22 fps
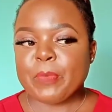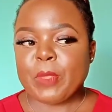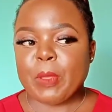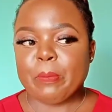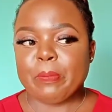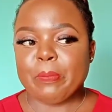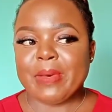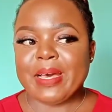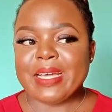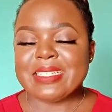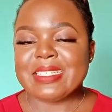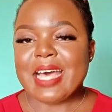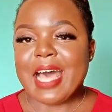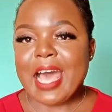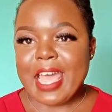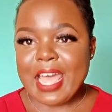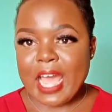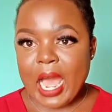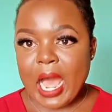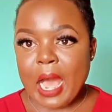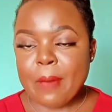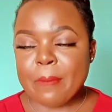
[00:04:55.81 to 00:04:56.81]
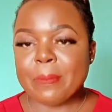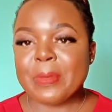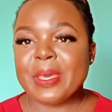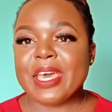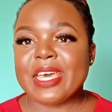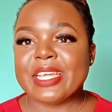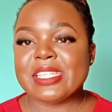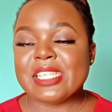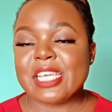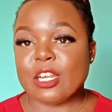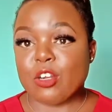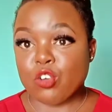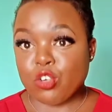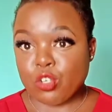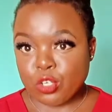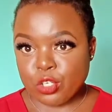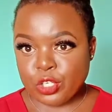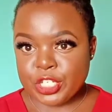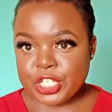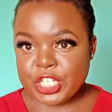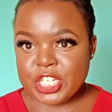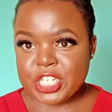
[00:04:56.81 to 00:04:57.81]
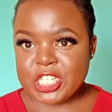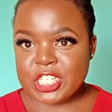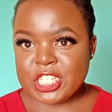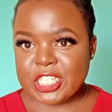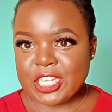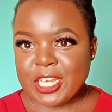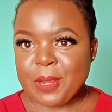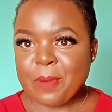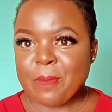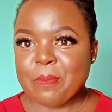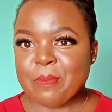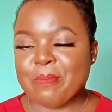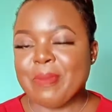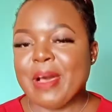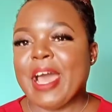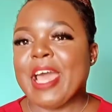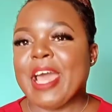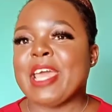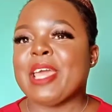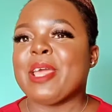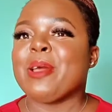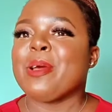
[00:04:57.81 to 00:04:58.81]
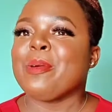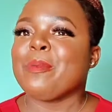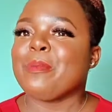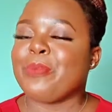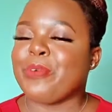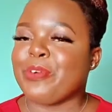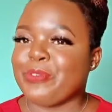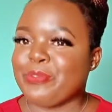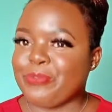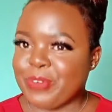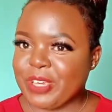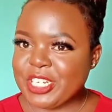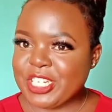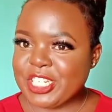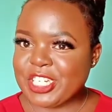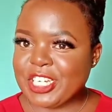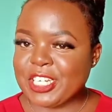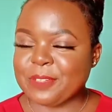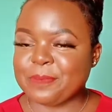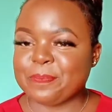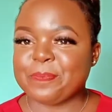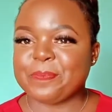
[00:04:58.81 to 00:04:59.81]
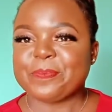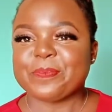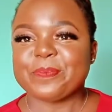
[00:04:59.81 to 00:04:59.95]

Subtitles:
But I am a technologist by profession.